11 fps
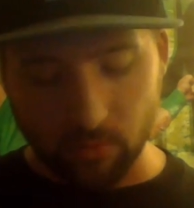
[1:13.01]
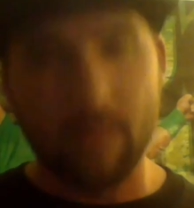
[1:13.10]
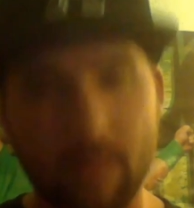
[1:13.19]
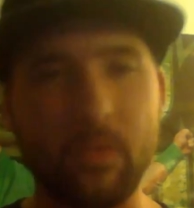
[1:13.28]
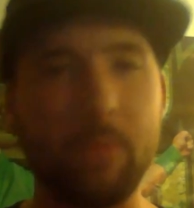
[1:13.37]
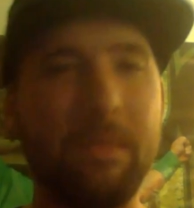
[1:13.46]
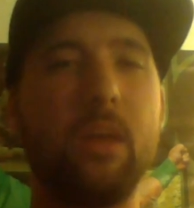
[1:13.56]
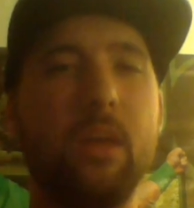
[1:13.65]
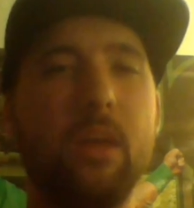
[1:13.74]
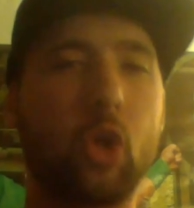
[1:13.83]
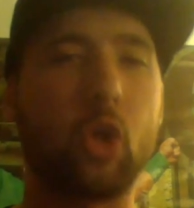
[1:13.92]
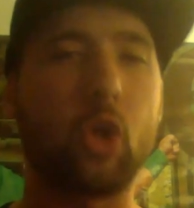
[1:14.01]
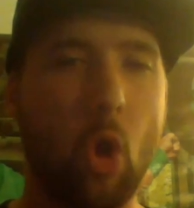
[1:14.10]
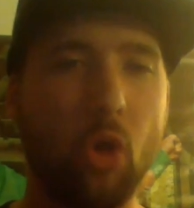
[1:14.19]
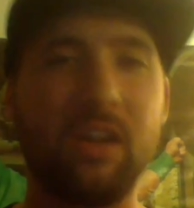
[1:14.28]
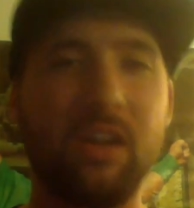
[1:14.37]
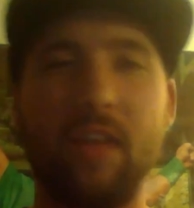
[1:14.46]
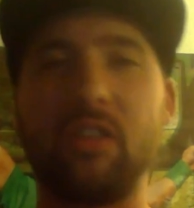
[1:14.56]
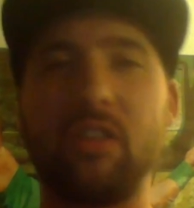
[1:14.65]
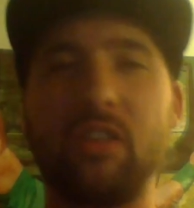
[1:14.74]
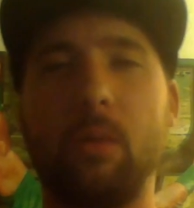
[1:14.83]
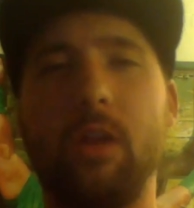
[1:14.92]
They made them look golden. And I think the
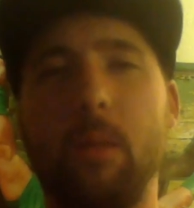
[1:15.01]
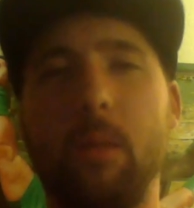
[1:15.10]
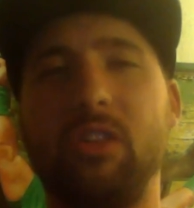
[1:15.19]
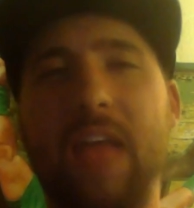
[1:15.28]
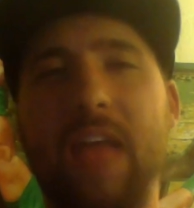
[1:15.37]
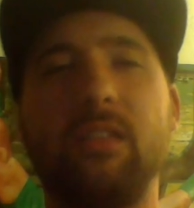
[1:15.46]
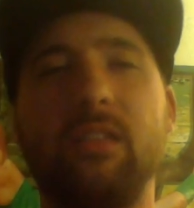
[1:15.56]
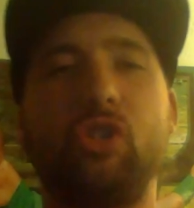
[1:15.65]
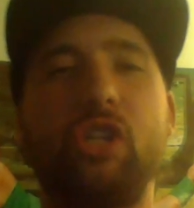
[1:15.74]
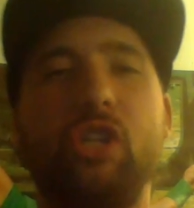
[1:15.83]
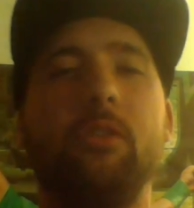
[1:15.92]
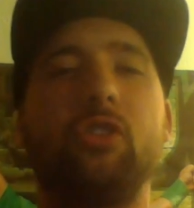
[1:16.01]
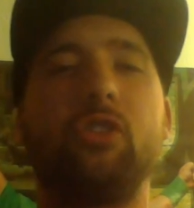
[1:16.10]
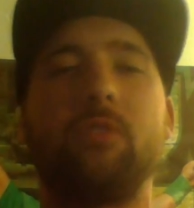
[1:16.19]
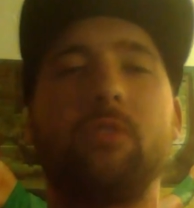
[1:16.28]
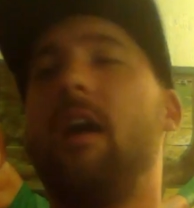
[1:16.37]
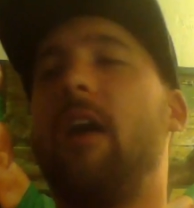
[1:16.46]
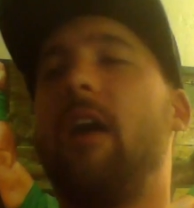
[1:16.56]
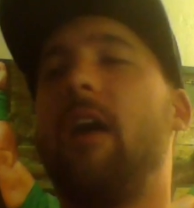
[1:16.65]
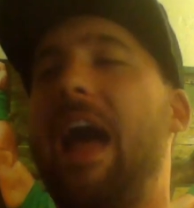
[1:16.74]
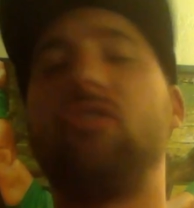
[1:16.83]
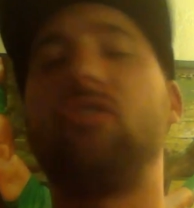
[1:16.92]
W W E Tag Team Championships uh,
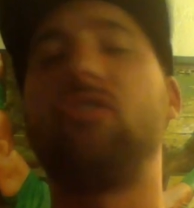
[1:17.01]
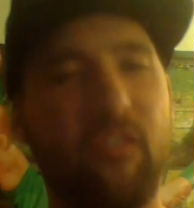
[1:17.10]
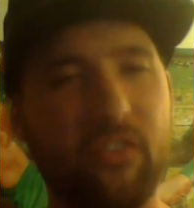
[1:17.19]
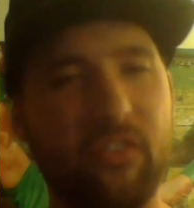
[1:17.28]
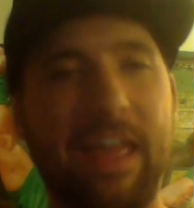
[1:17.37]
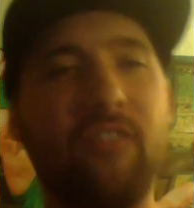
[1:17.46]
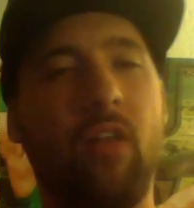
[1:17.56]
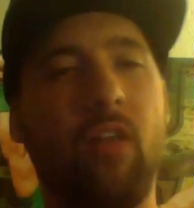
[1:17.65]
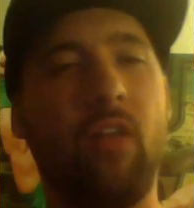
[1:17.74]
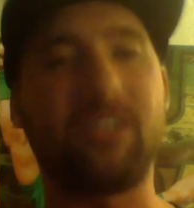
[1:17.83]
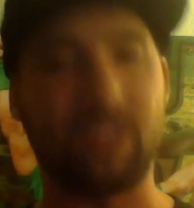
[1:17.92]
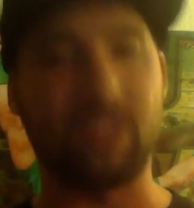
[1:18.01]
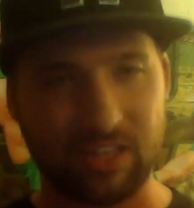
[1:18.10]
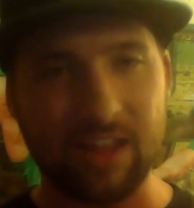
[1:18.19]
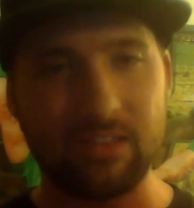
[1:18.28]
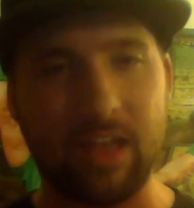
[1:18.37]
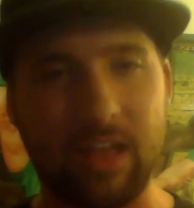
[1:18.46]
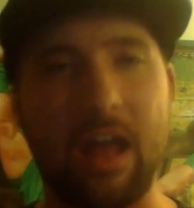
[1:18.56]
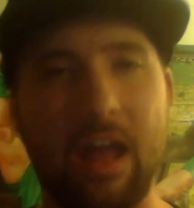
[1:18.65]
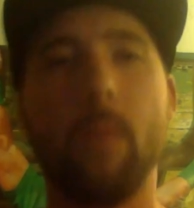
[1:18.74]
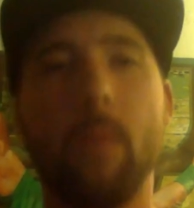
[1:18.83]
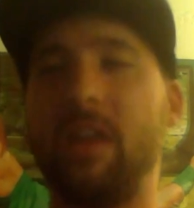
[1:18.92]
definitely have legs to stand on now.
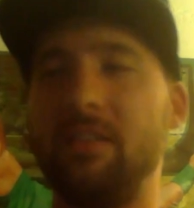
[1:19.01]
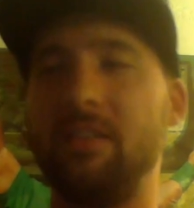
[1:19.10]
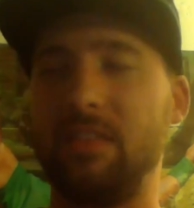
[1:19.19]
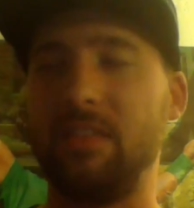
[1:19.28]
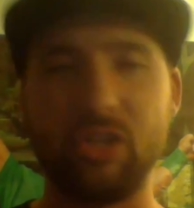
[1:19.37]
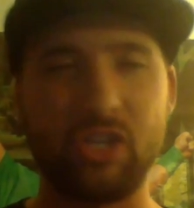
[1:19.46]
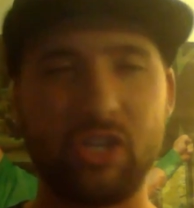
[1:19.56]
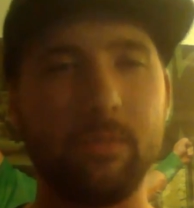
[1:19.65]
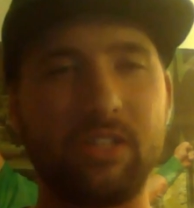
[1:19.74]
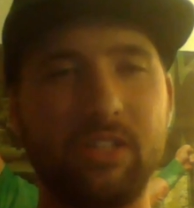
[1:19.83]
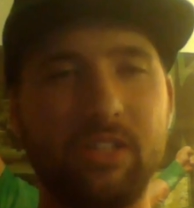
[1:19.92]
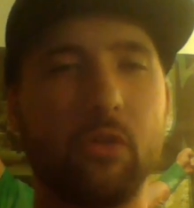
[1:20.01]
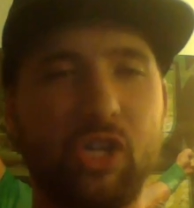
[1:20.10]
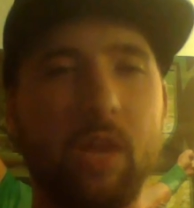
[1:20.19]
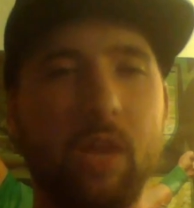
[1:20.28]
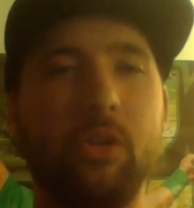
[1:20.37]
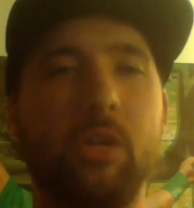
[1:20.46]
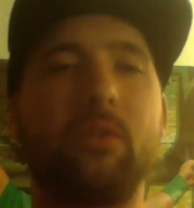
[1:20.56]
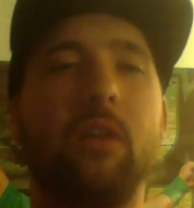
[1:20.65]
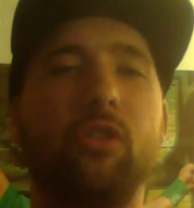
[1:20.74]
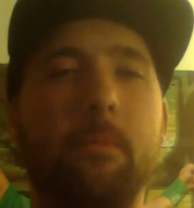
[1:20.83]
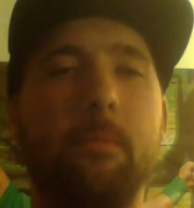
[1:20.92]
And the legitimacy of those championships are
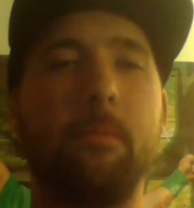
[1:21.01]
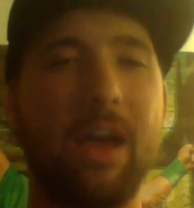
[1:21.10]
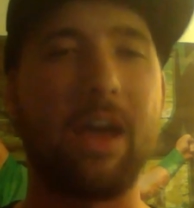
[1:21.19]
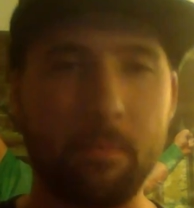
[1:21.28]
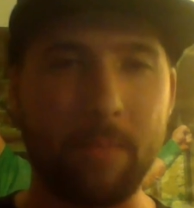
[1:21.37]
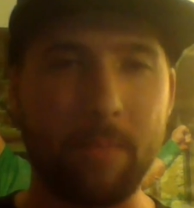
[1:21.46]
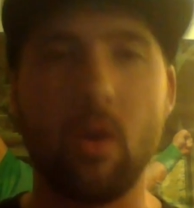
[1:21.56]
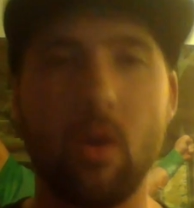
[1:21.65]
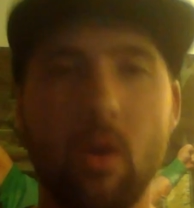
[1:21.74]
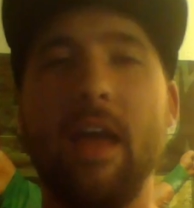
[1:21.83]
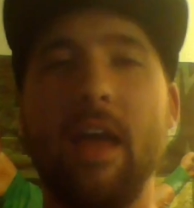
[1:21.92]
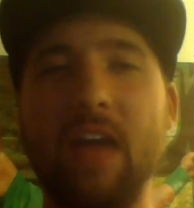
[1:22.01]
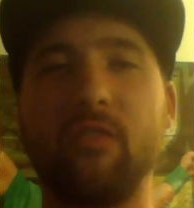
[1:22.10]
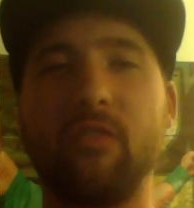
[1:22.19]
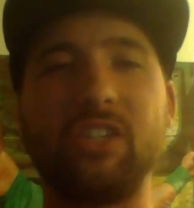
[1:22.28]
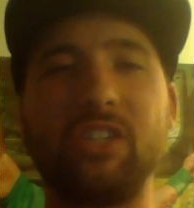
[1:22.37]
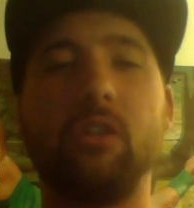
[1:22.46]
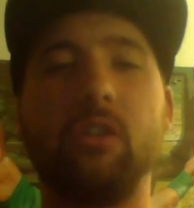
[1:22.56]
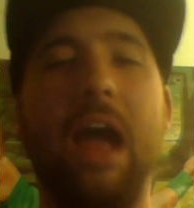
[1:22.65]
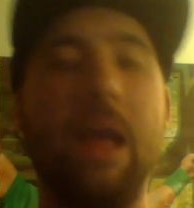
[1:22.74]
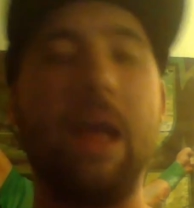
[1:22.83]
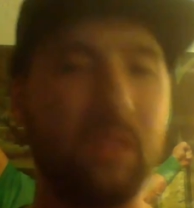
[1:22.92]
looking better and better every single
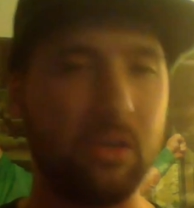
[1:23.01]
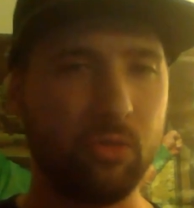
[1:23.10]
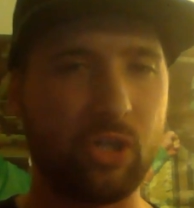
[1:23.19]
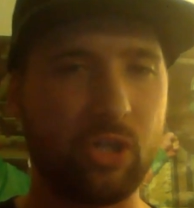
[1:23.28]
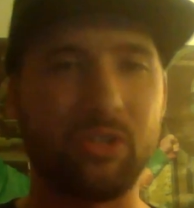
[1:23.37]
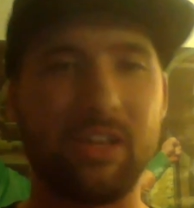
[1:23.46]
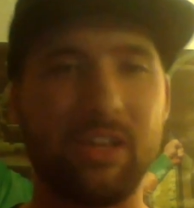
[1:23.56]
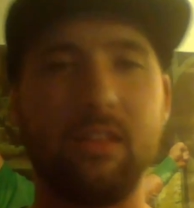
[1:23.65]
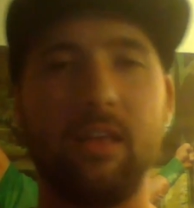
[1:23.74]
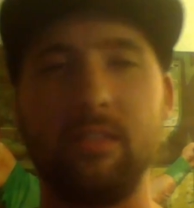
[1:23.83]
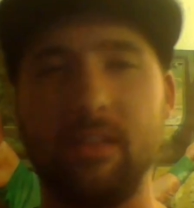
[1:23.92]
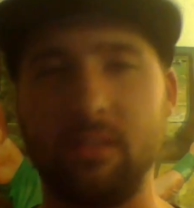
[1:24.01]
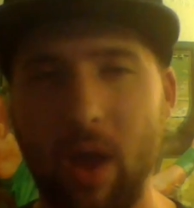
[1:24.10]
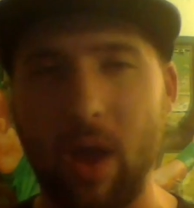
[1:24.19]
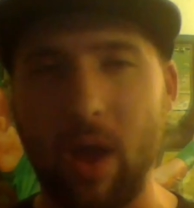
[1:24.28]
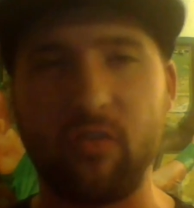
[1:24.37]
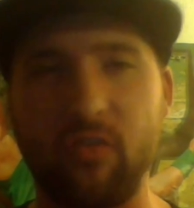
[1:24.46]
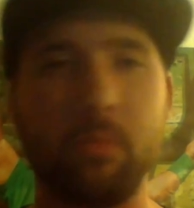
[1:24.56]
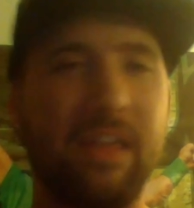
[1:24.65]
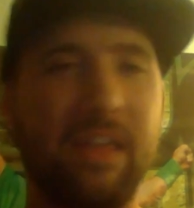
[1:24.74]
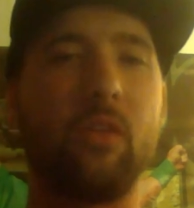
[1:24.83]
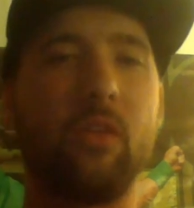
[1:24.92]
time the Usos and, and, and the Wyatt family
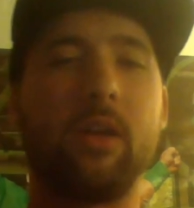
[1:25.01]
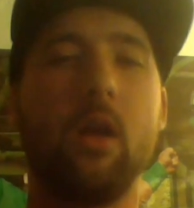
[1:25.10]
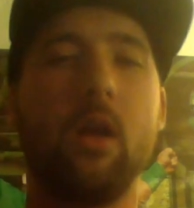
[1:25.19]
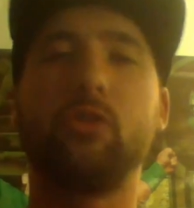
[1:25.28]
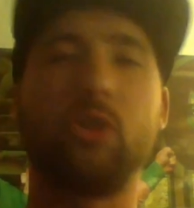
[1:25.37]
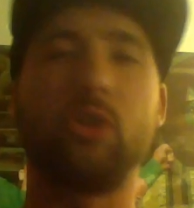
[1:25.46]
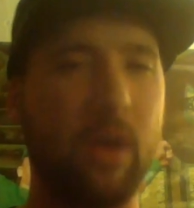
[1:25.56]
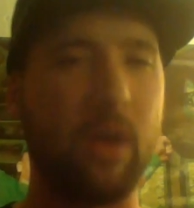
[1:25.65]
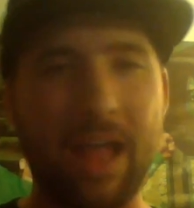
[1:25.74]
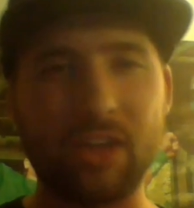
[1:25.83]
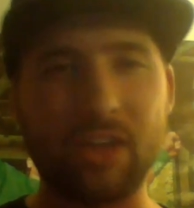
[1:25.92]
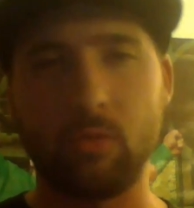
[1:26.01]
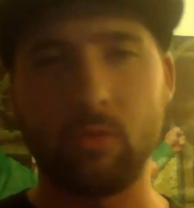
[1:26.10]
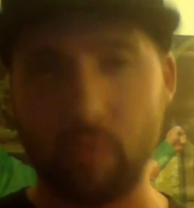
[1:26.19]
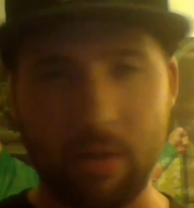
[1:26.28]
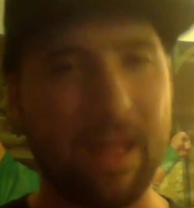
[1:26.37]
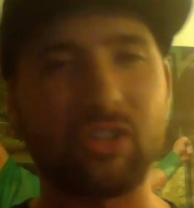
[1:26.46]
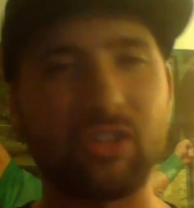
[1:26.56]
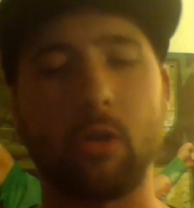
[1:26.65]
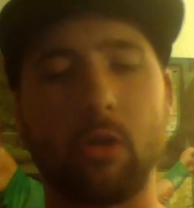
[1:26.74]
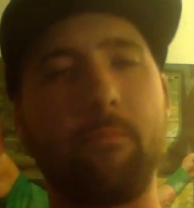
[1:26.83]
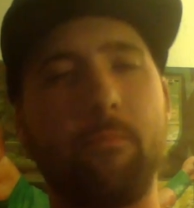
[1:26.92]
get in the ring. So great match, great match to
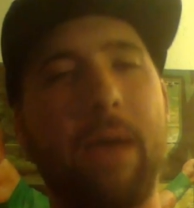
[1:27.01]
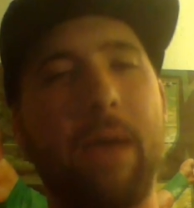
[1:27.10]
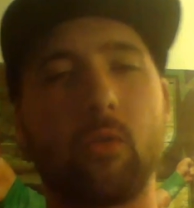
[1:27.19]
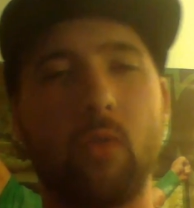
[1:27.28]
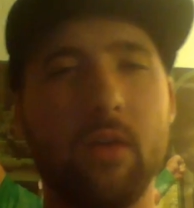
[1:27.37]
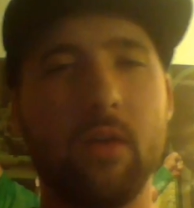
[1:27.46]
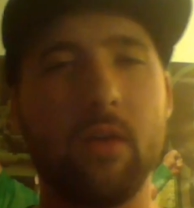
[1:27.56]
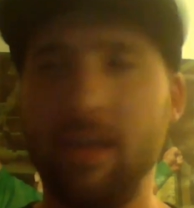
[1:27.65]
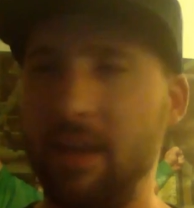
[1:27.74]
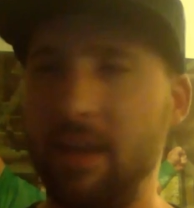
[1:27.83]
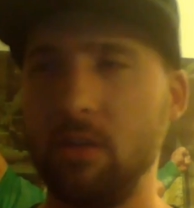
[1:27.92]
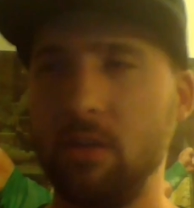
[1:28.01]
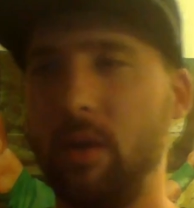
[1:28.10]
kick off Battleground. And you know what?